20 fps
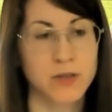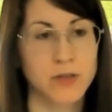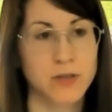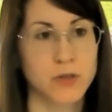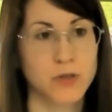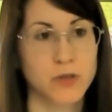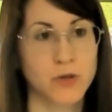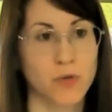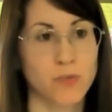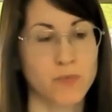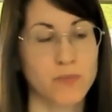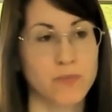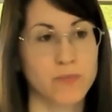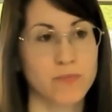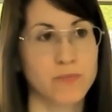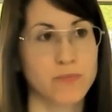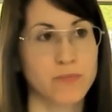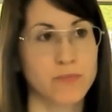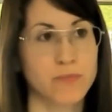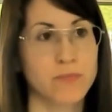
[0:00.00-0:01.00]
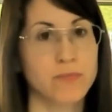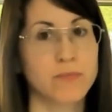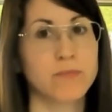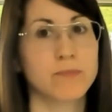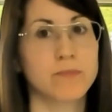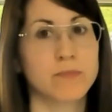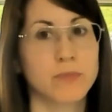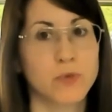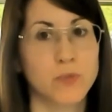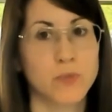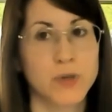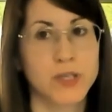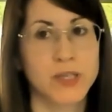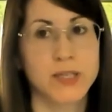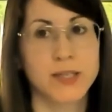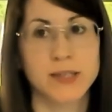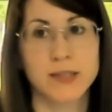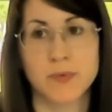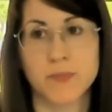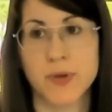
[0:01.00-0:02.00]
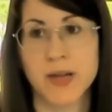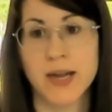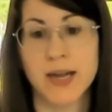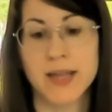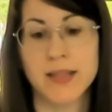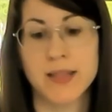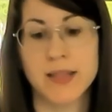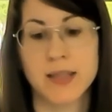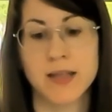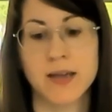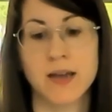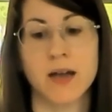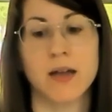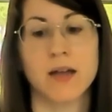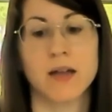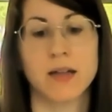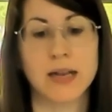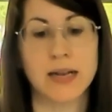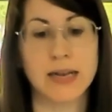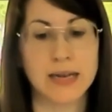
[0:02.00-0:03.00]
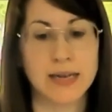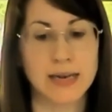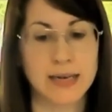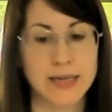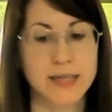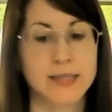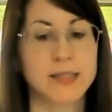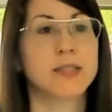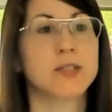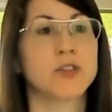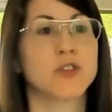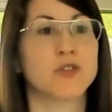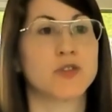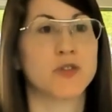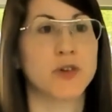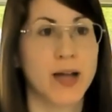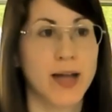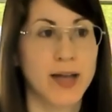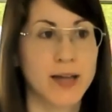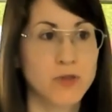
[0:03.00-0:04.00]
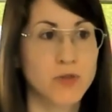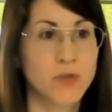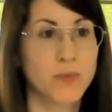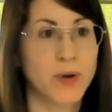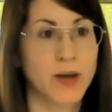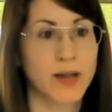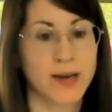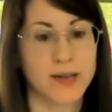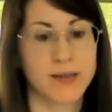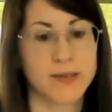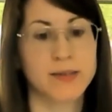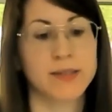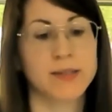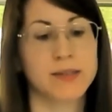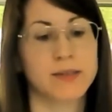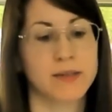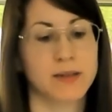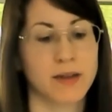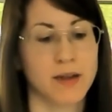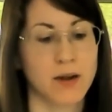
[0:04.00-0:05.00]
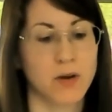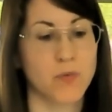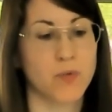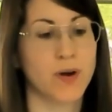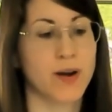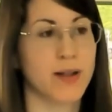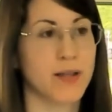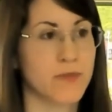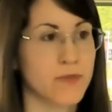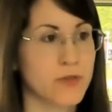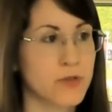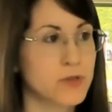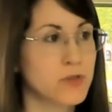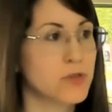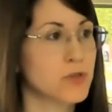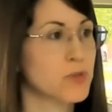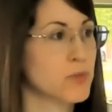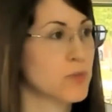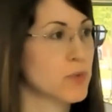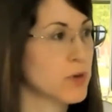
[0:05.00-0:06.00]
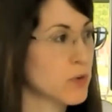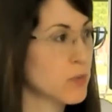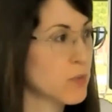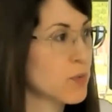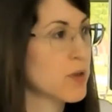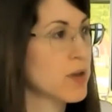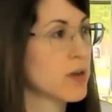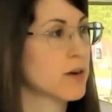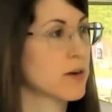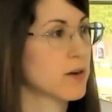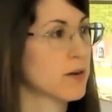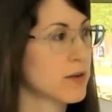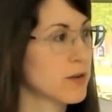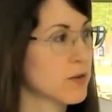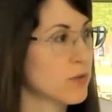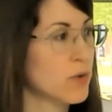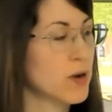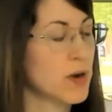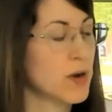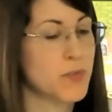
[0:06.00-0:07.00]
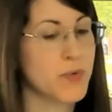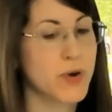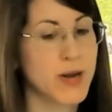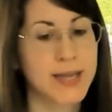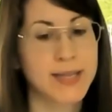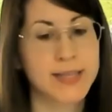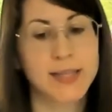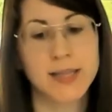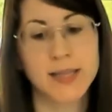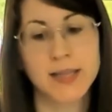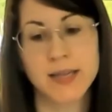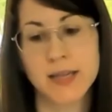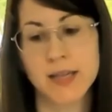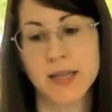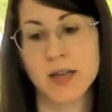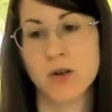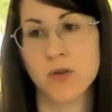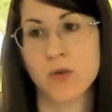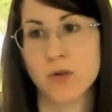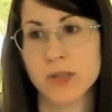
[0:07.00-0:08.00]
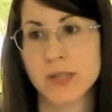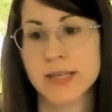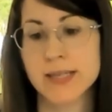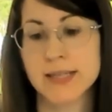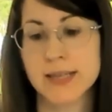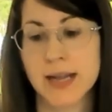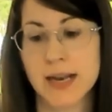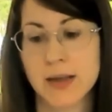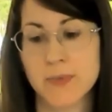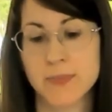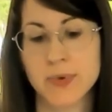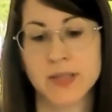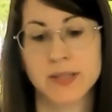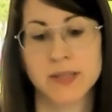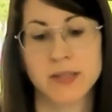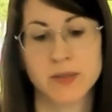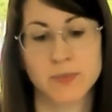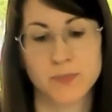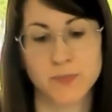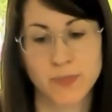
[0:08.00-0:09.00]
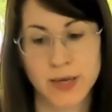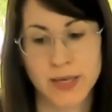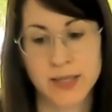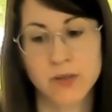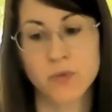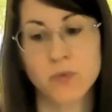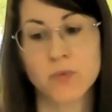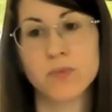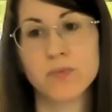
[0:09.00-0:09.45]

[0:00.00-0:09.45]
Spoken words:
So, which is the main idea? Let's try to balance our efforts when we are collaborating in all these elements, but